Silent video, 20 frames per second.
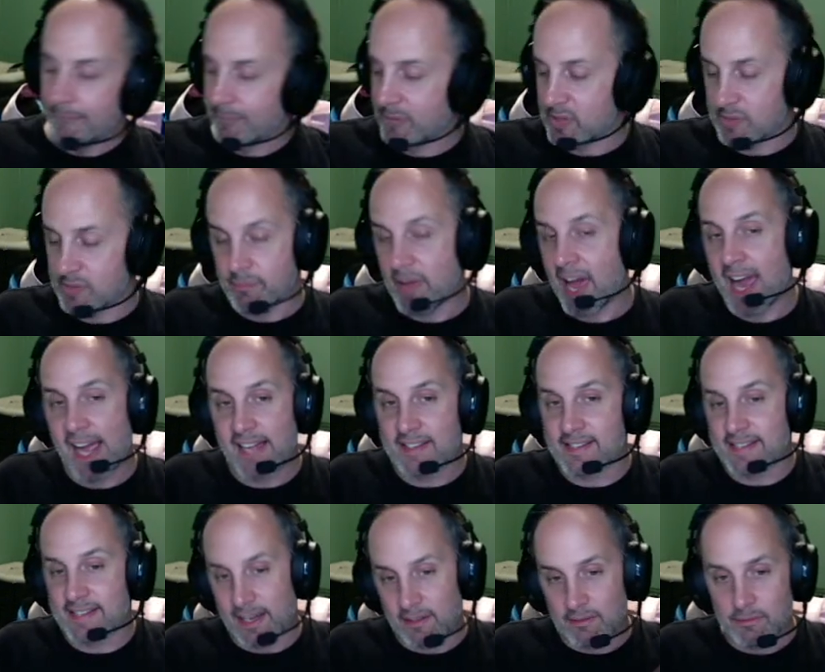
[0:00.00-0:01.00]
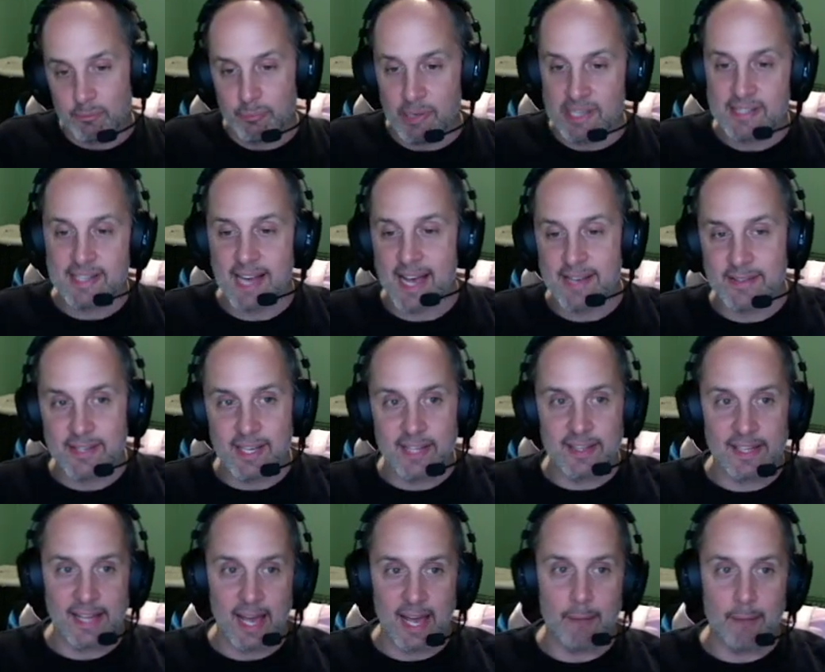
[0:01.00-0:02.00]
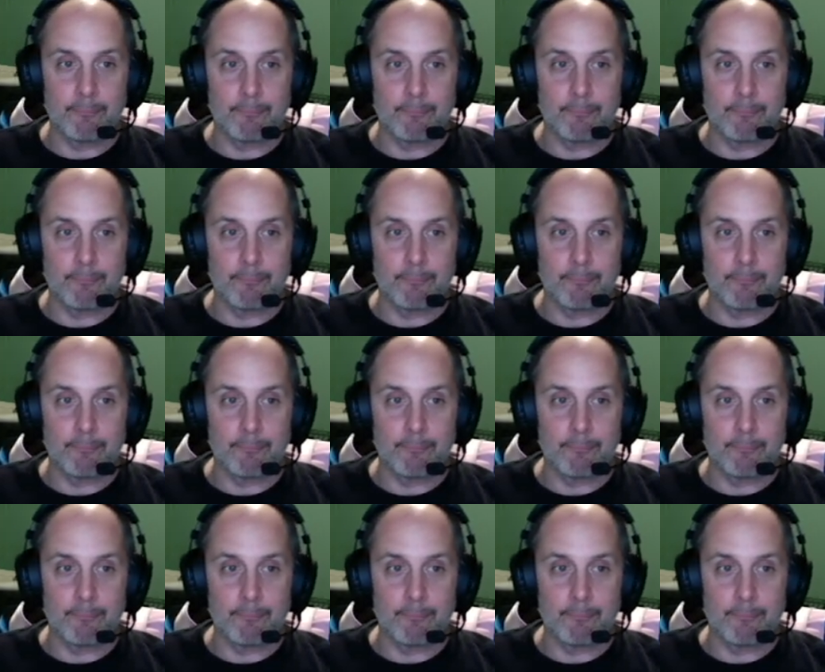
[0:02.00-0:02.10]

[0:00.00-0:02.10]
Just hands down, best asset in the game.